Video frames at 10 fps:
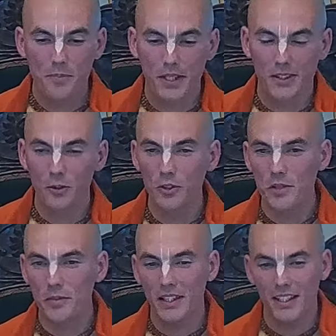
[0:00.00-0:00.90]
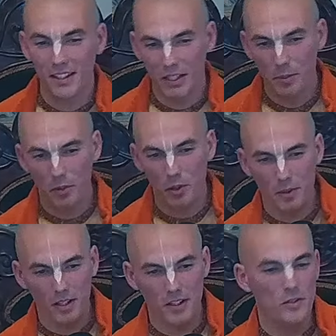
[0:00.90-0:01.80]
But ultimately, in the
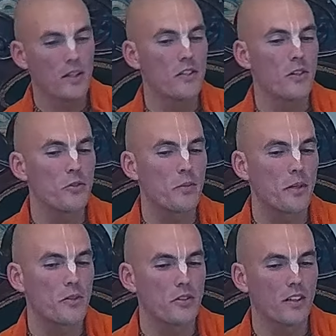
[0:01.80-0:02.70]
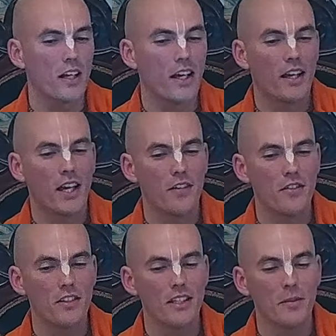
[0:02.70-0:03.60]
purport, it is also mentioned,
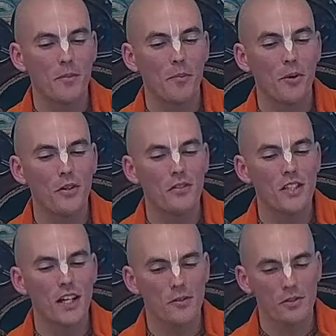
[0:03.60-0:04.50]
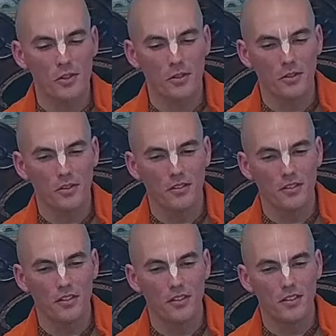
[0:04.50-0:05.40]
everything boils down to
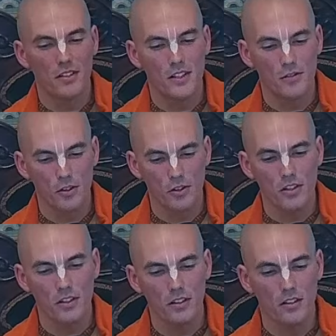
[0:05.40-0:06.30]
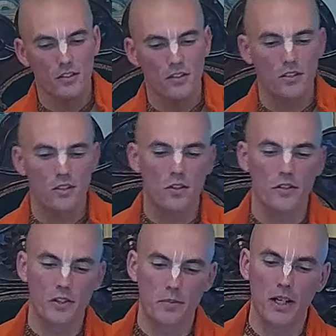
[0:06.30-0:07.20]
devotional
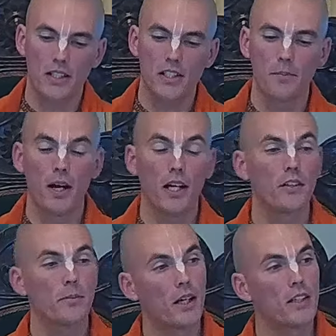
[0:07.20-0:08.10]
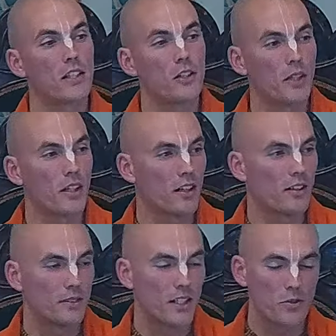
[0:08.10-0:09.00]
service, bhakti, Bhagavad Bhakti
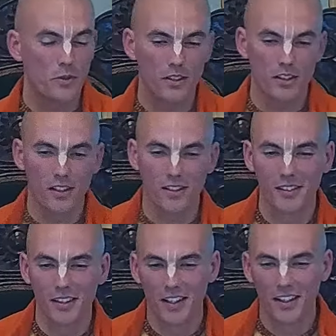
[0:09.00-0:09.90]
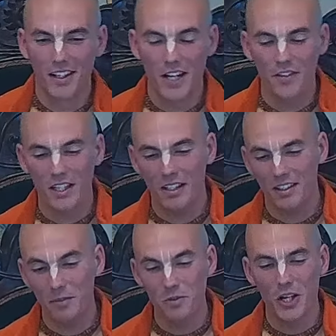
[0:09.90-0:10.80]
Yogena. That's what
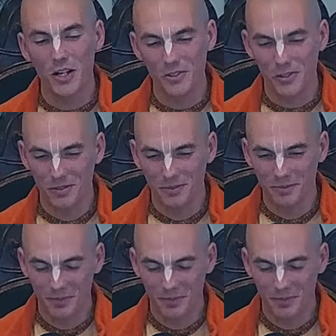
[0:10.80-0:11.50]
everything comes down to.